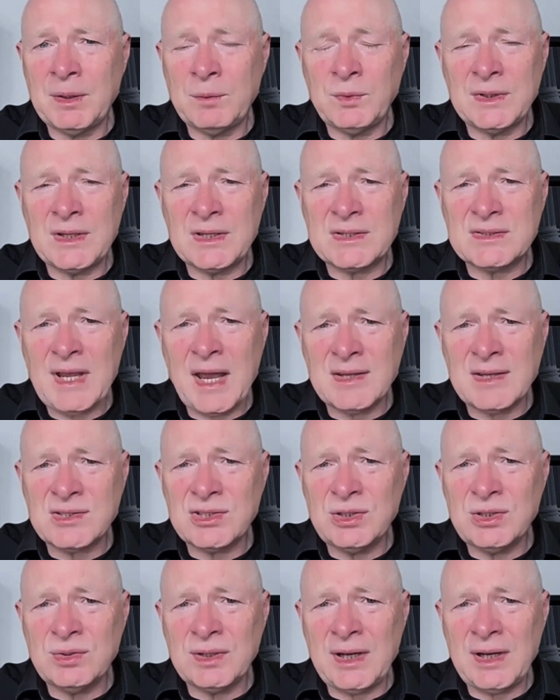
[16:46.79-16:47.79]
But with the
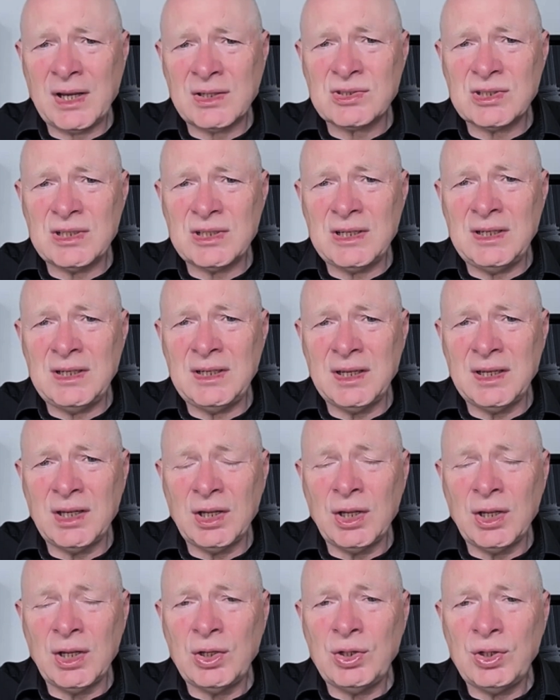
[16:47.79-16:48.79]
SaaS, you can actually
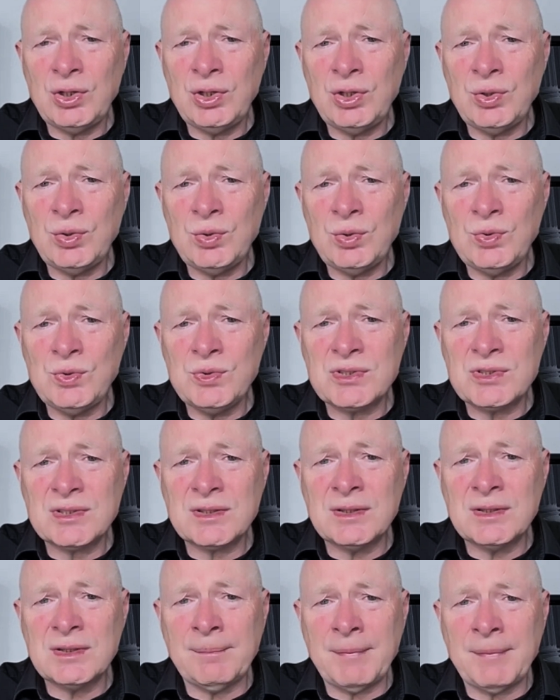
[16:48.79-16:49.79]

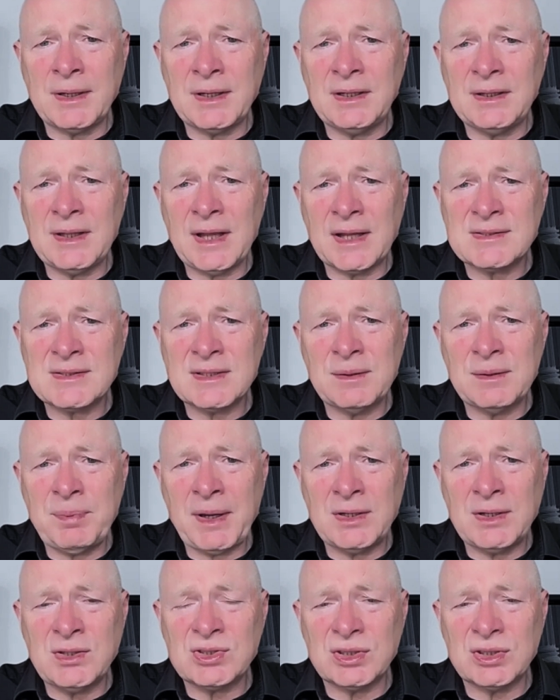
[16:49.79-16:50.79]
use the money that's in
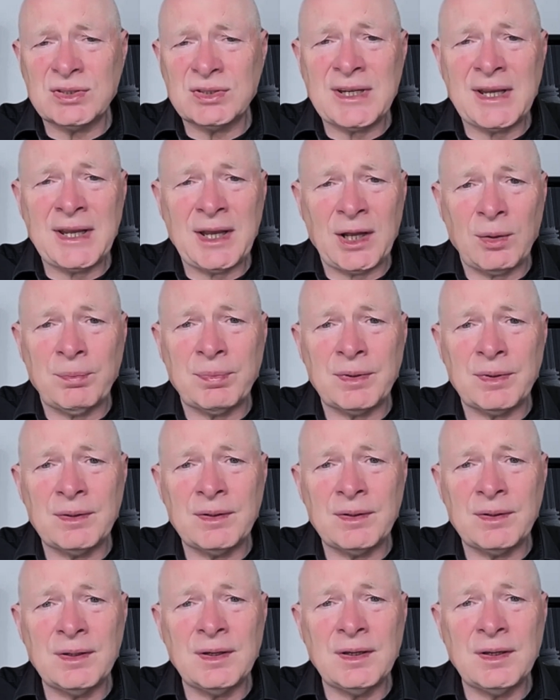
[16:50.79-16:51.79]
the pension to help
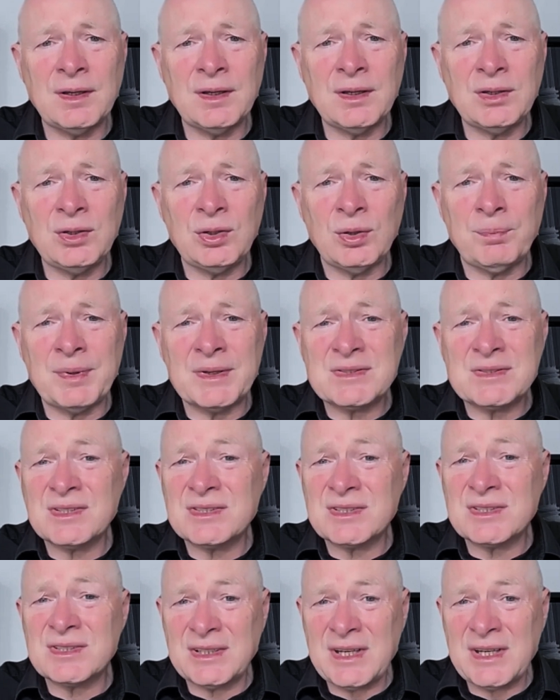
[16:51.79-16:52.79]
your
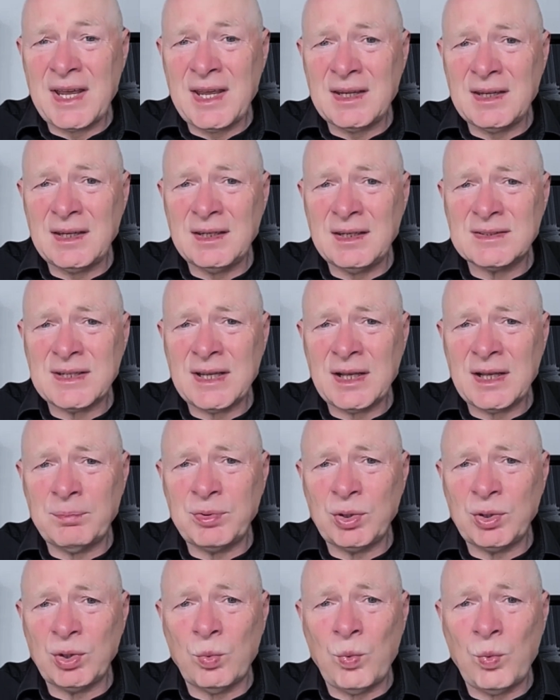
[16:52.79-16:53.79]
business today, to
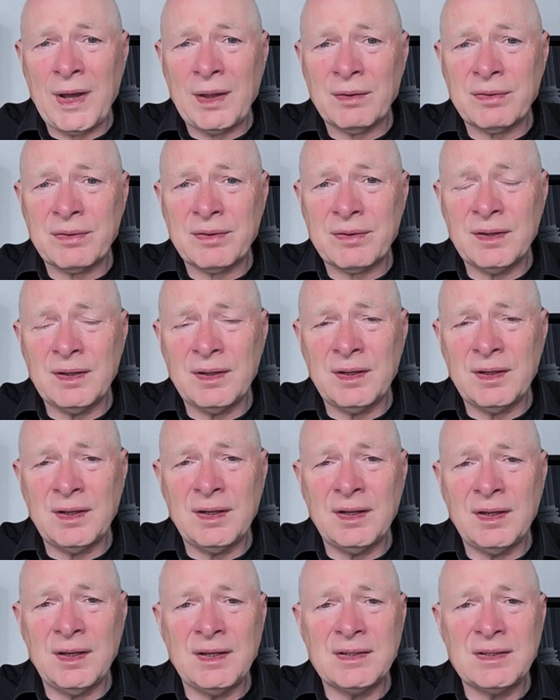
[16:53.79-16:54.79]
help your wealth
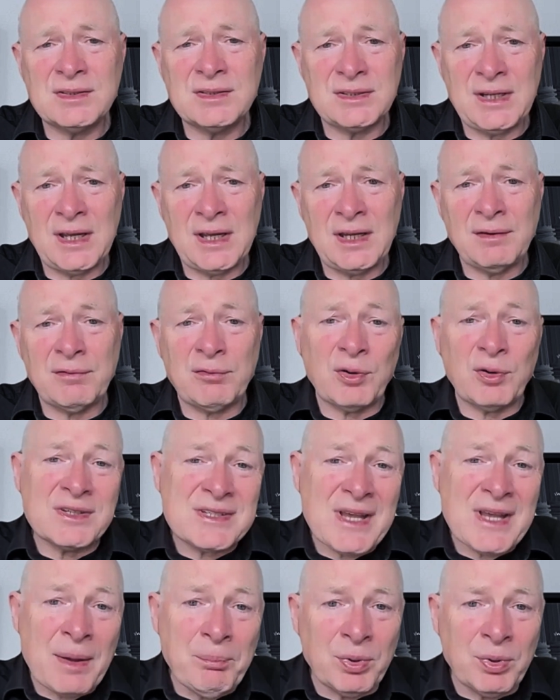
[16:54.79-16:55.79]
today. For
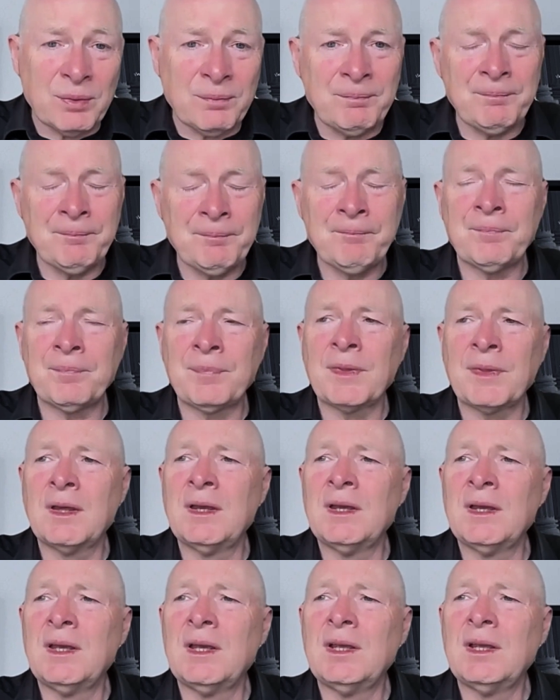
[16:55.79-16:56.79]
example,
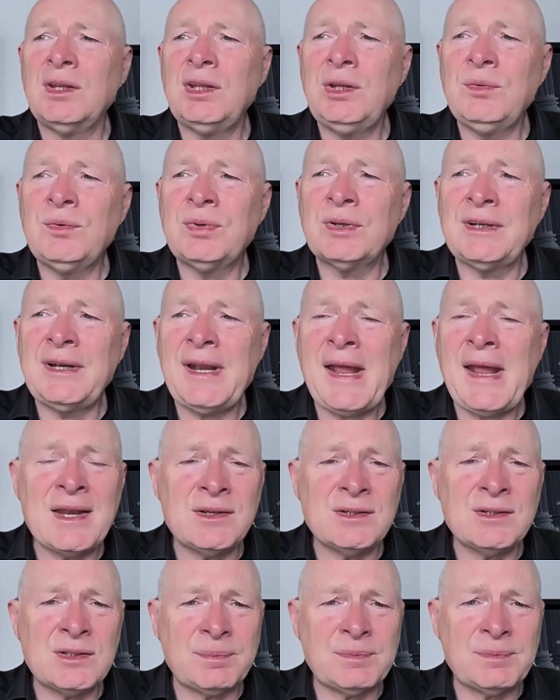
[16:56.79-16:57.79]
you can
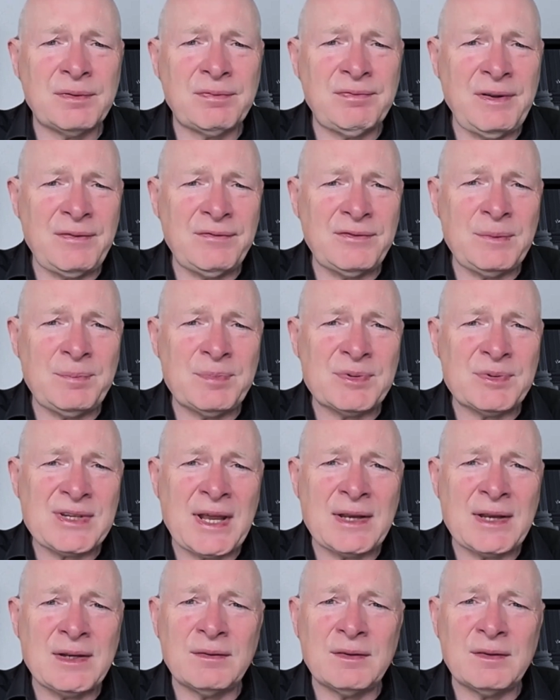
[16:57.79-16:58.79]
lend up to
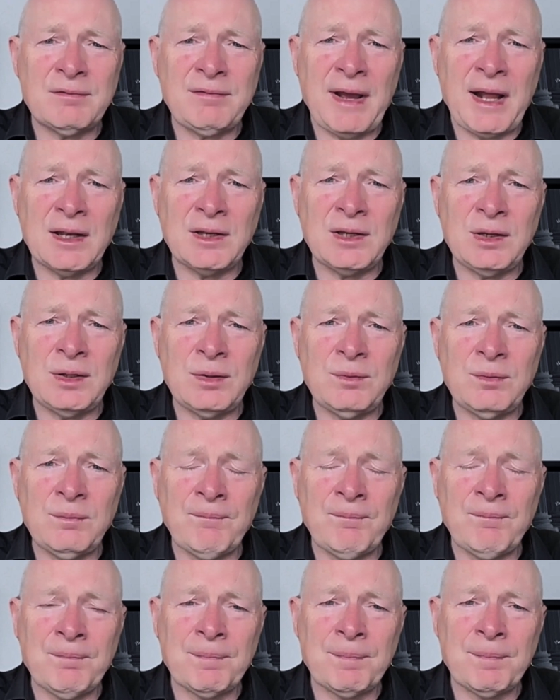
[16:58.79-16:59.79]
50% of the
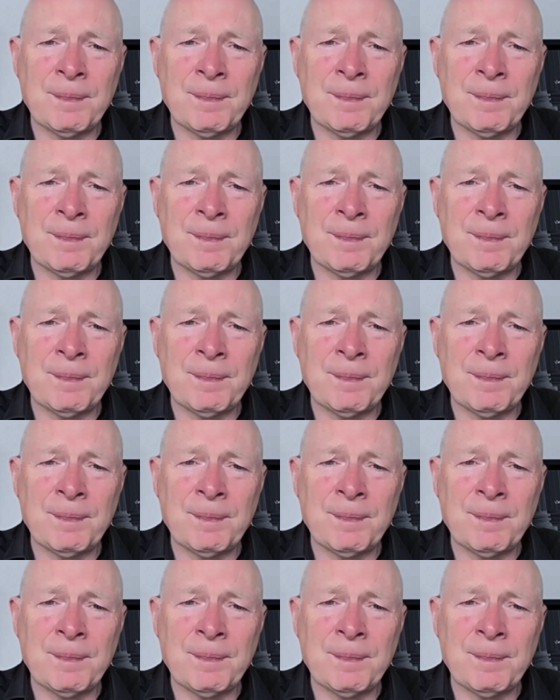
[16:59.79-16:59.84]
value